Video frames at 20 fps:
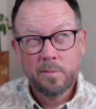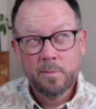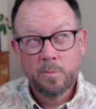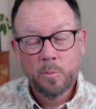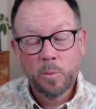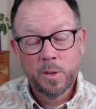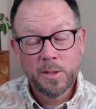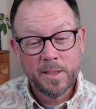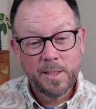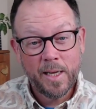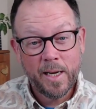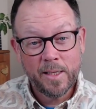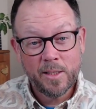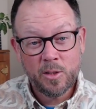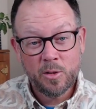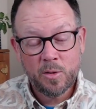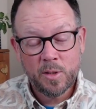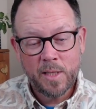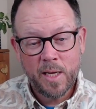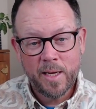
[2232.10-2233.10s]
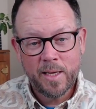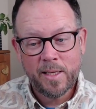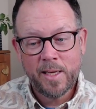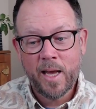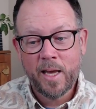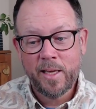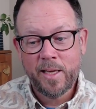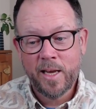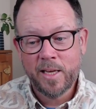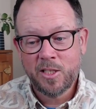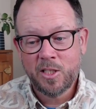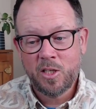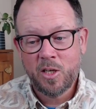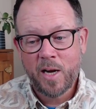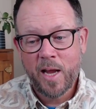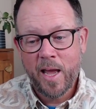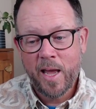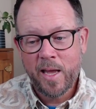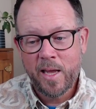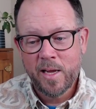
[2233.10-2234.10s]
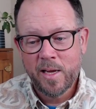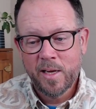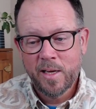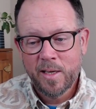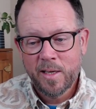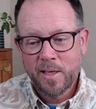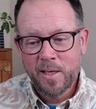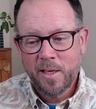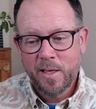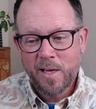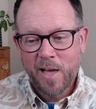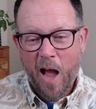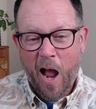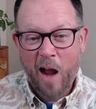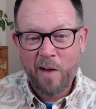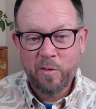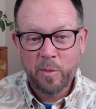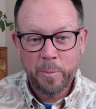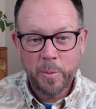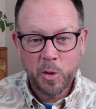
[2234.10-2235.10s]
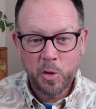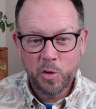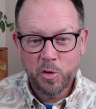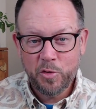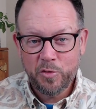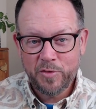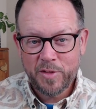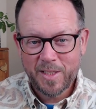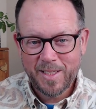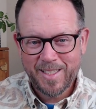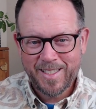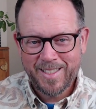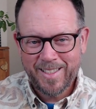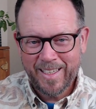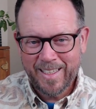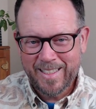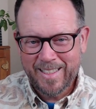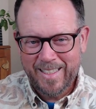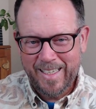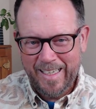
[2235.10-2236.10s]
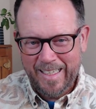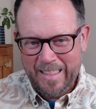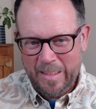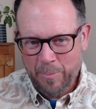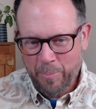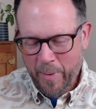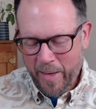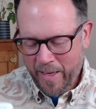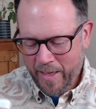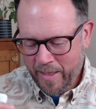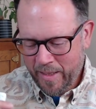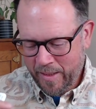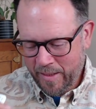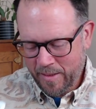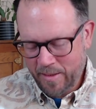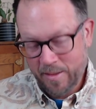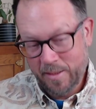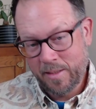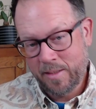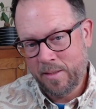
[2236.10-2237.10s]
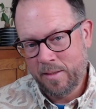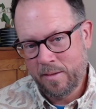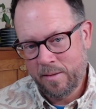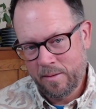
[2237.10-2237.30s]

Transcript: what's today, Tuesday? Yeah, yesterday, I removed 16 pins